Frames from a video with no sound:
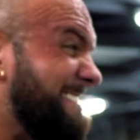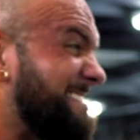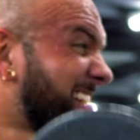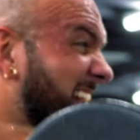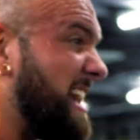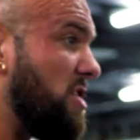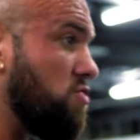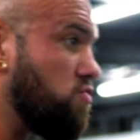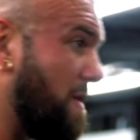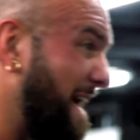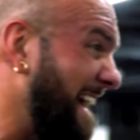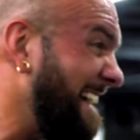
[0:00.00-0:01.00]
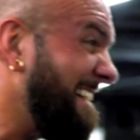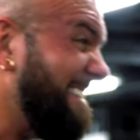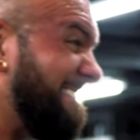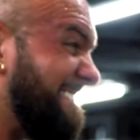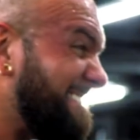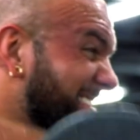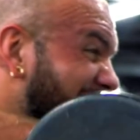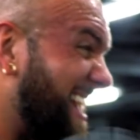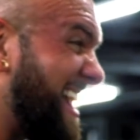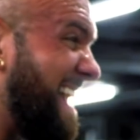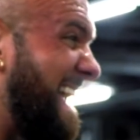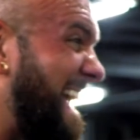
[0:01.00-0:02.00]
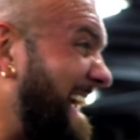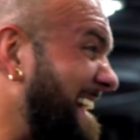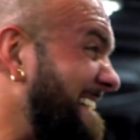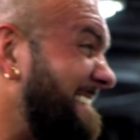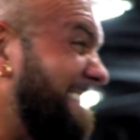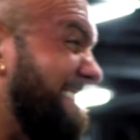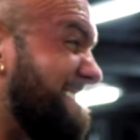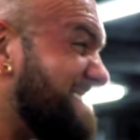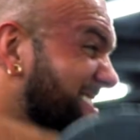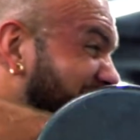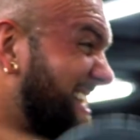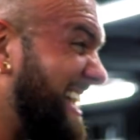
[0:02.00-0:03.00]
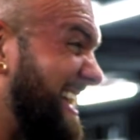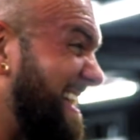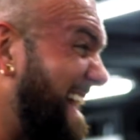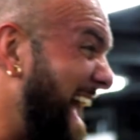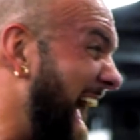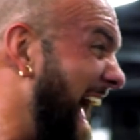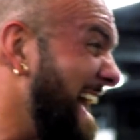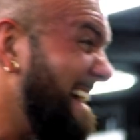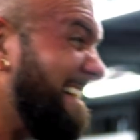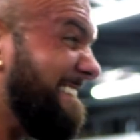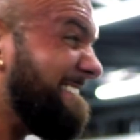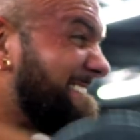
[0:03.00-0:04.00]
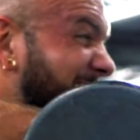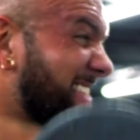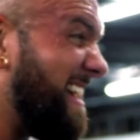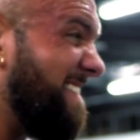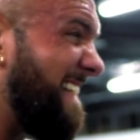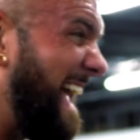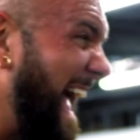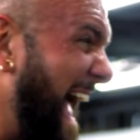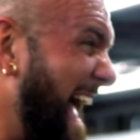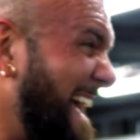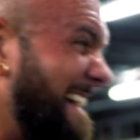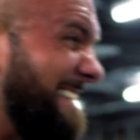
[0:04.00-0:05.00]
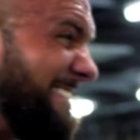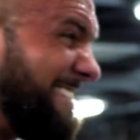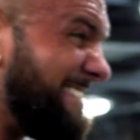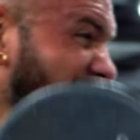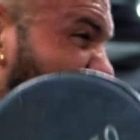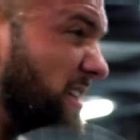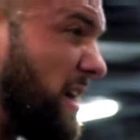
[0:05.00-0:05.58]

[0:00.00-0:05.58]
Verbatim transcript: I superset with plate front raises. So wide grip is gonna work your side head of the